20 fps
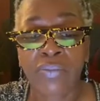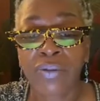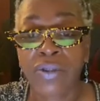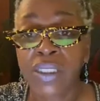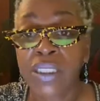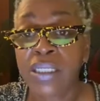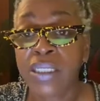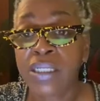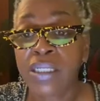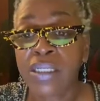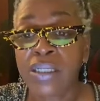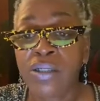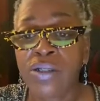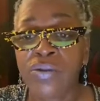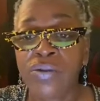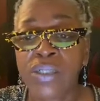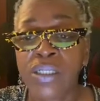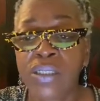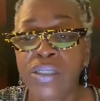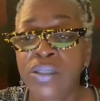10,
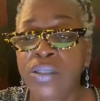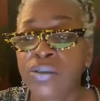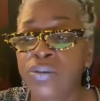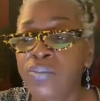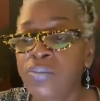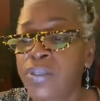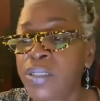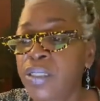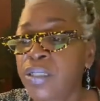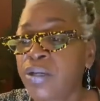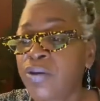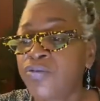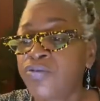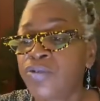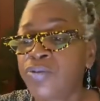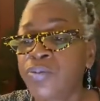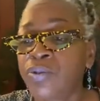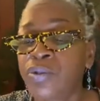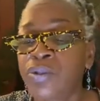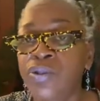you need to be
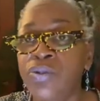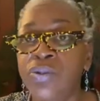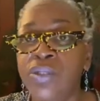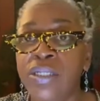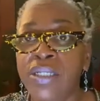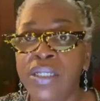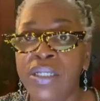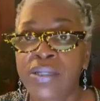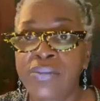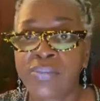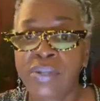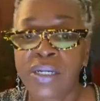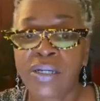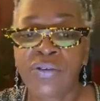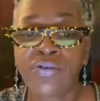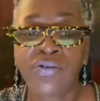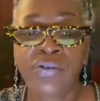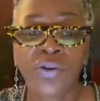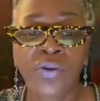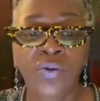comfortable using email,
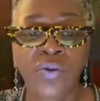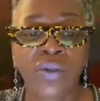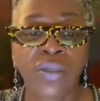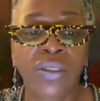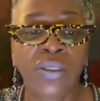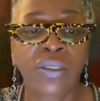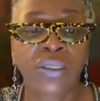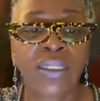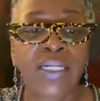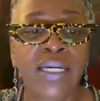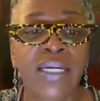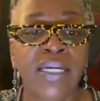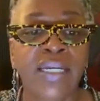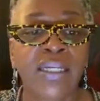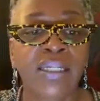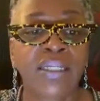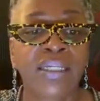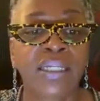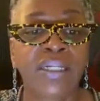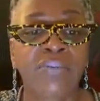of course,
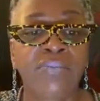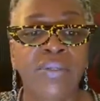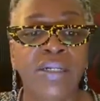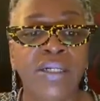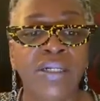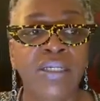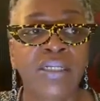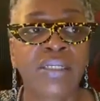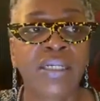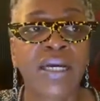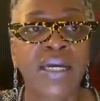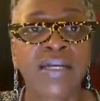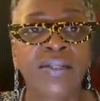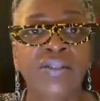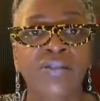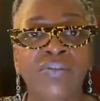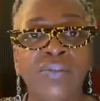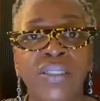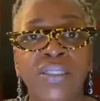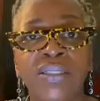and email
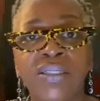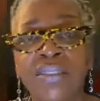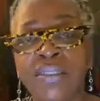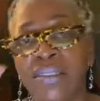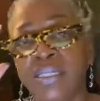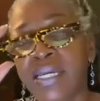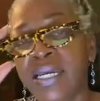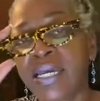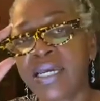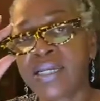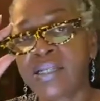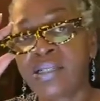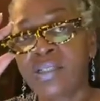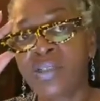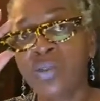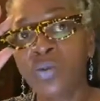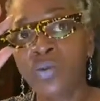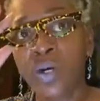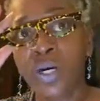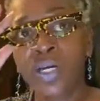attachments. And
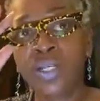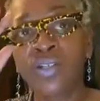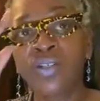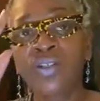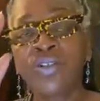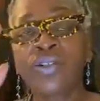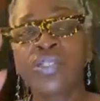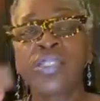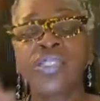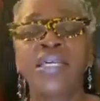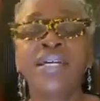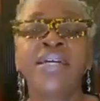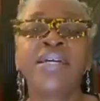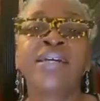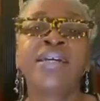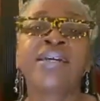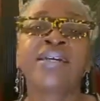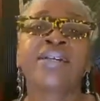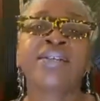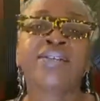to
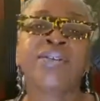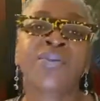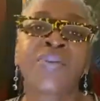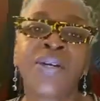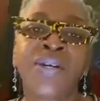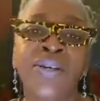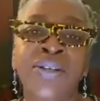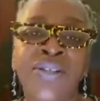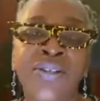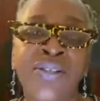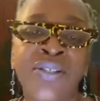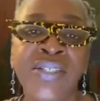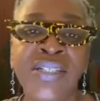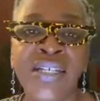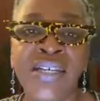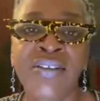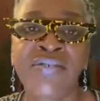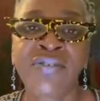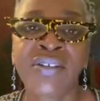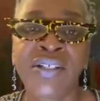understand where you're
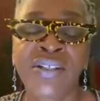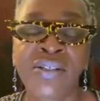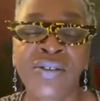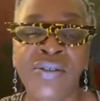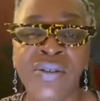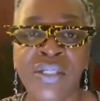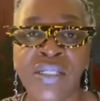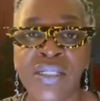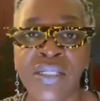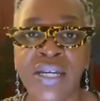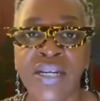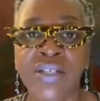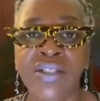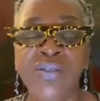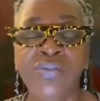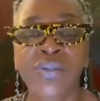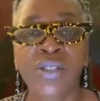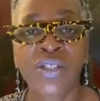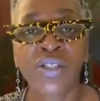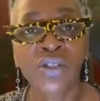saving those
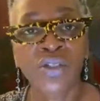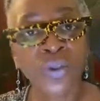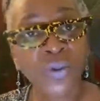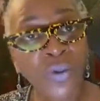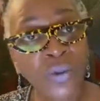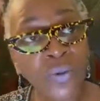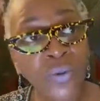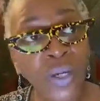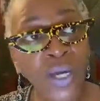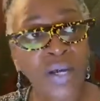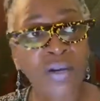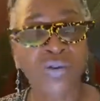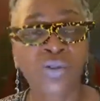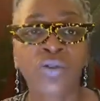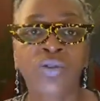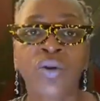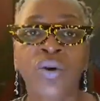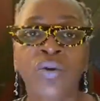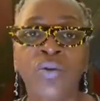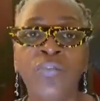attachments to, how
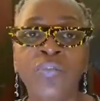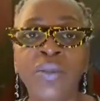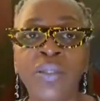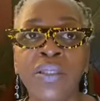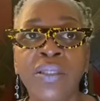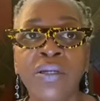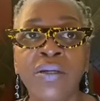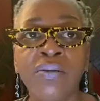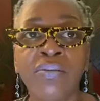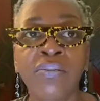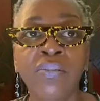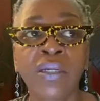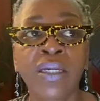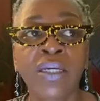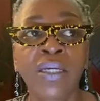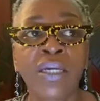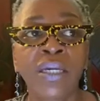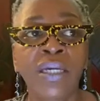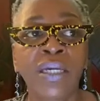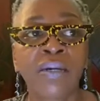to open them.
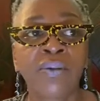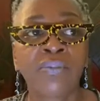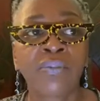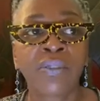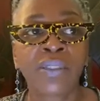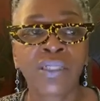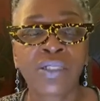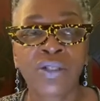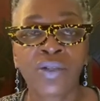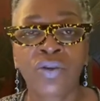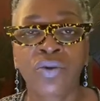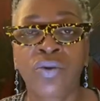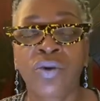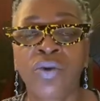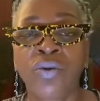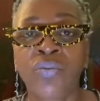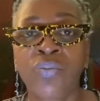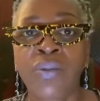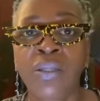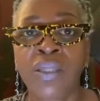Please don't
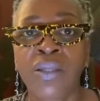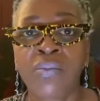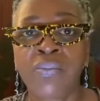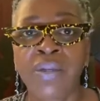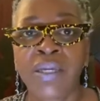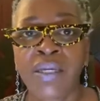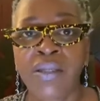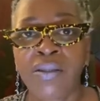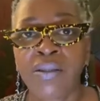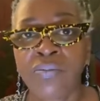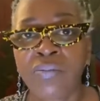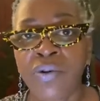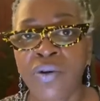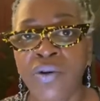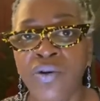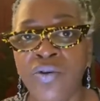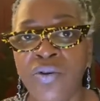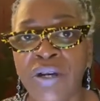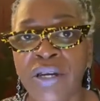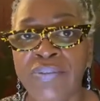open them in the
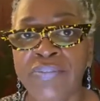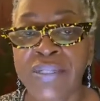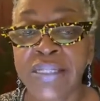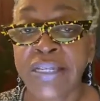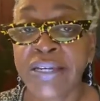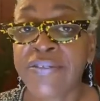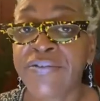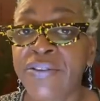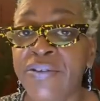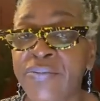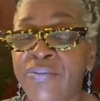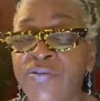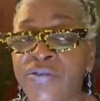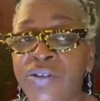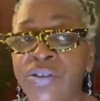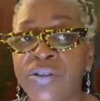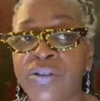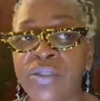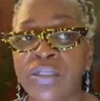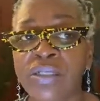program. Save them
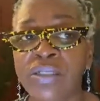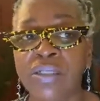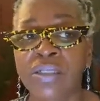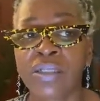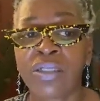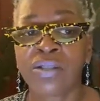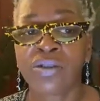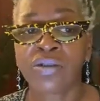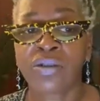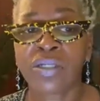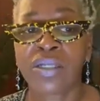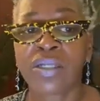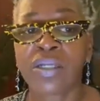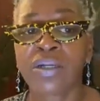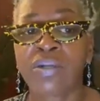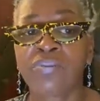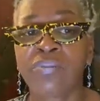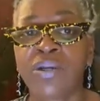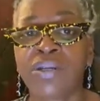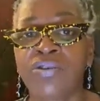first, and you'll get
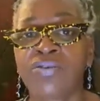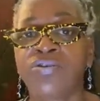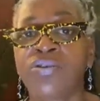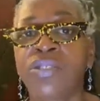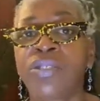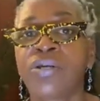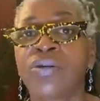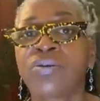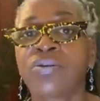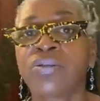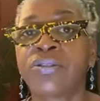a better result.